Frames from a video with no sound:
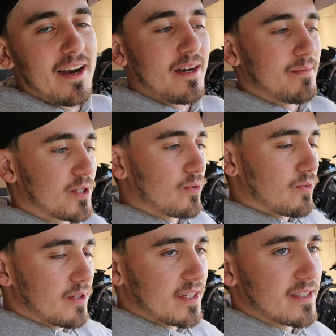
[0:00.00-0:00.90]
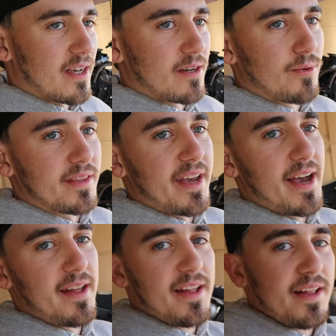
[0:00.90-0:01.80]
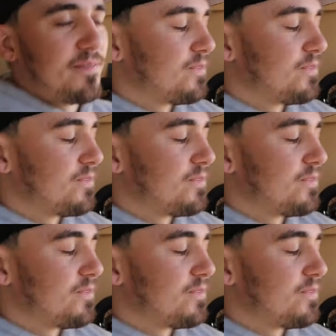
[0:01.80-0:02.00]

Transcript: So we're really excited with that.